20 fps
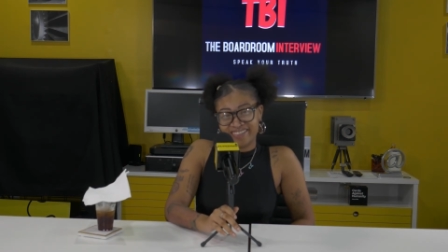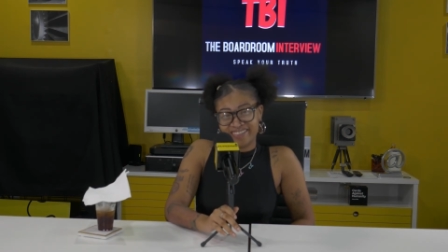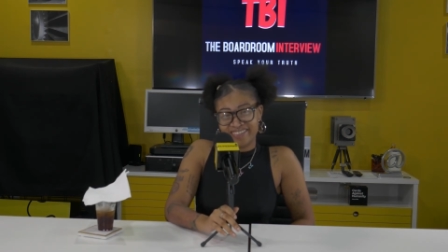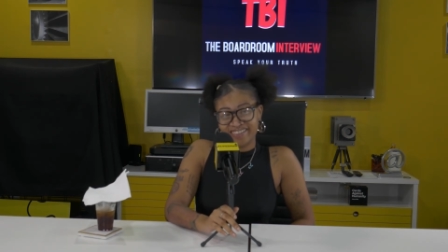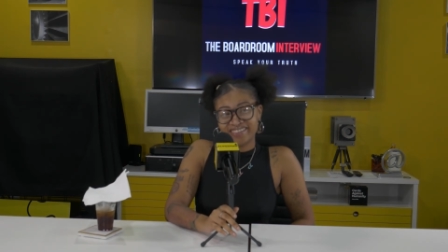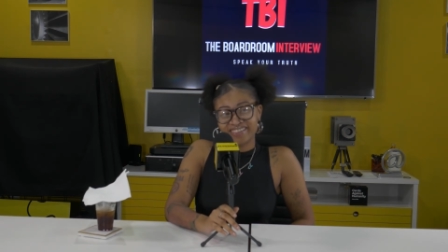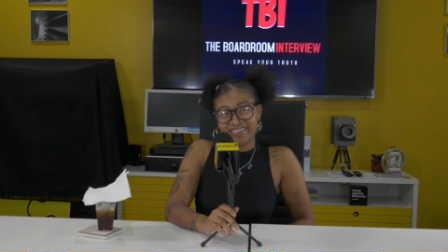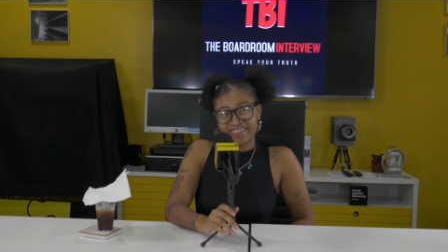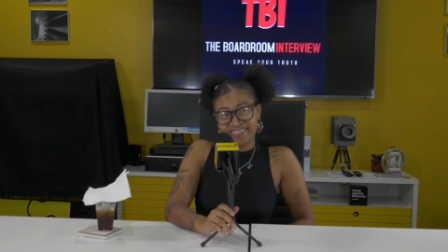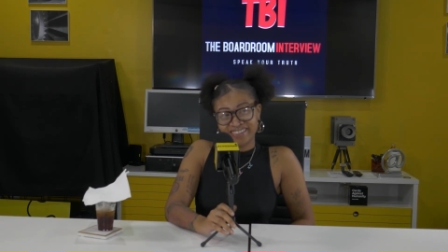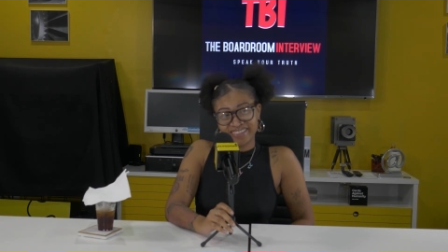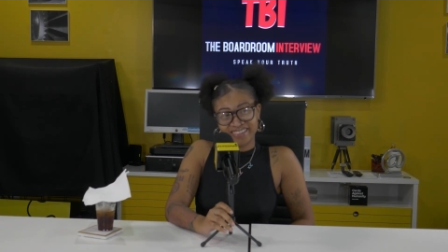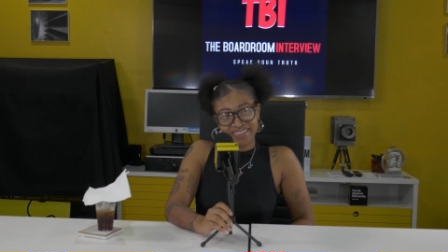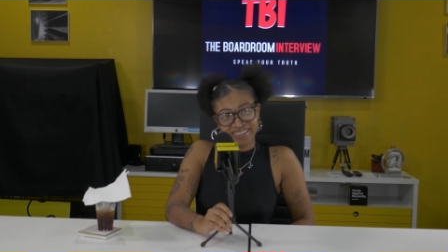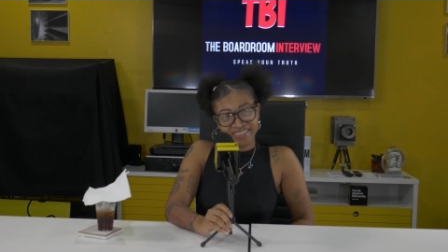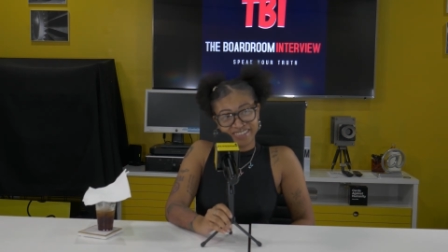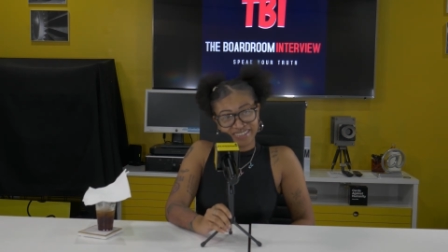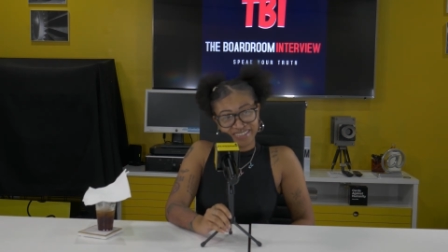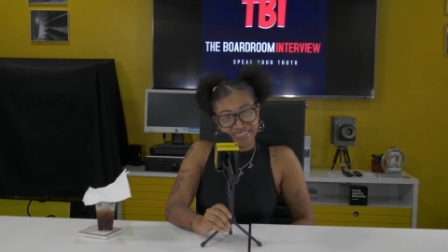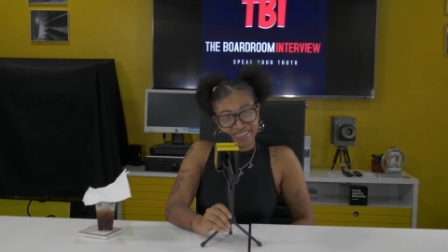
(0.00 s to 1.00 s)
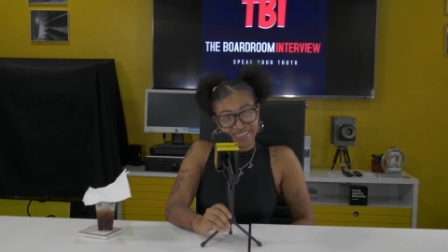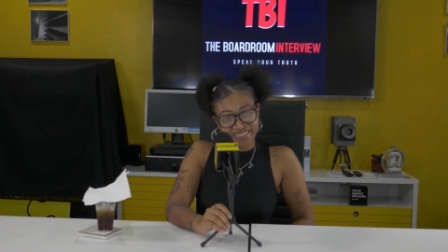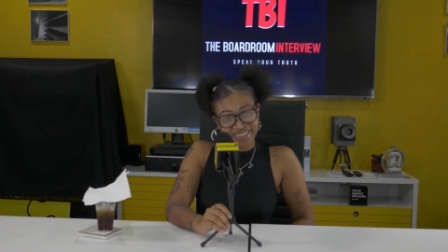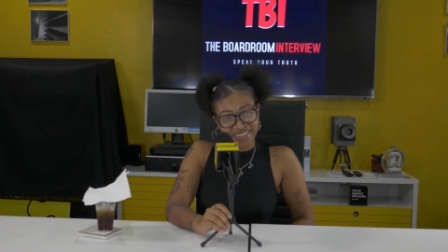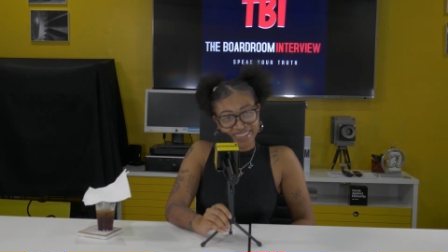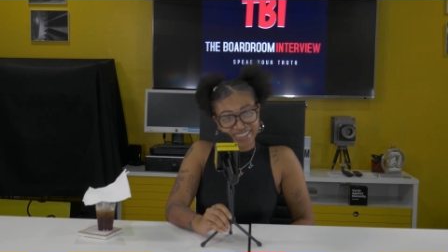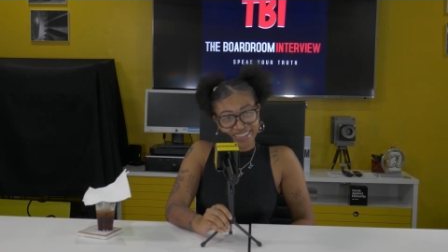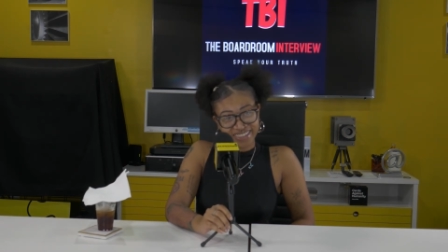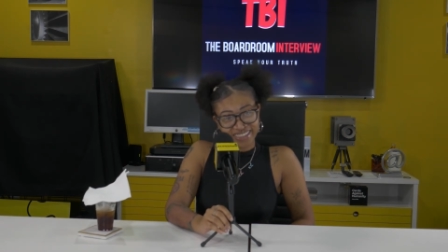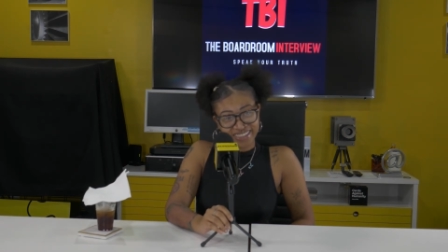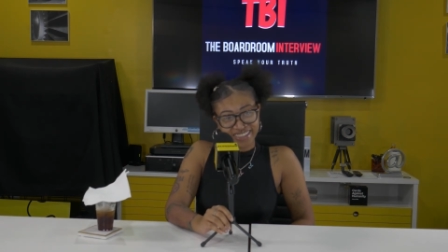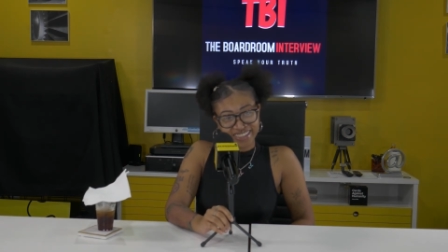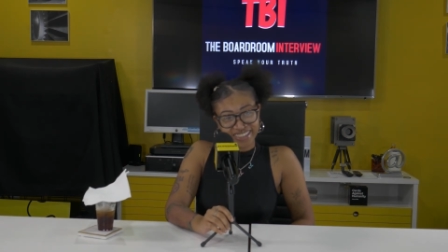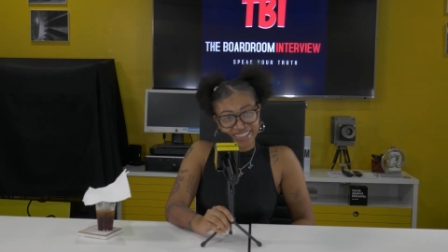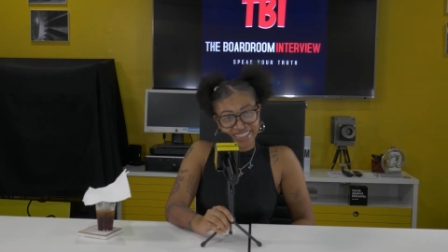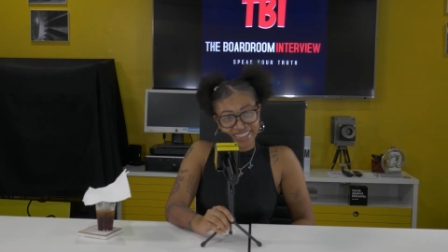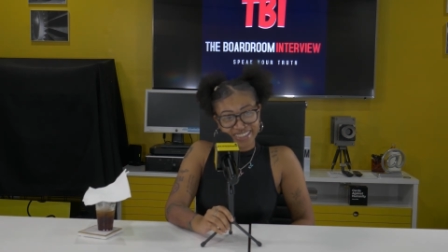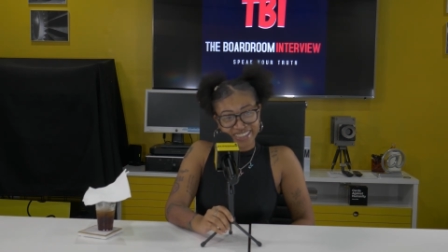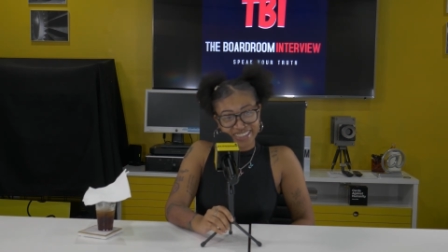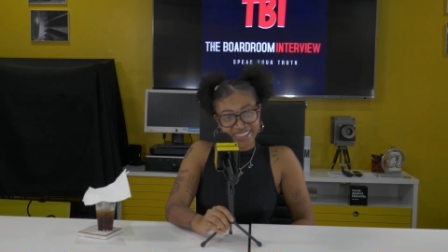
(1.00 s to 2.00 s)
I'm tearing that shit up,
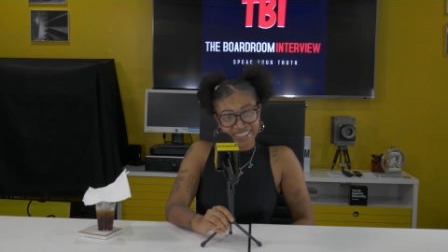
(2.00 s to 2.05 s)
man.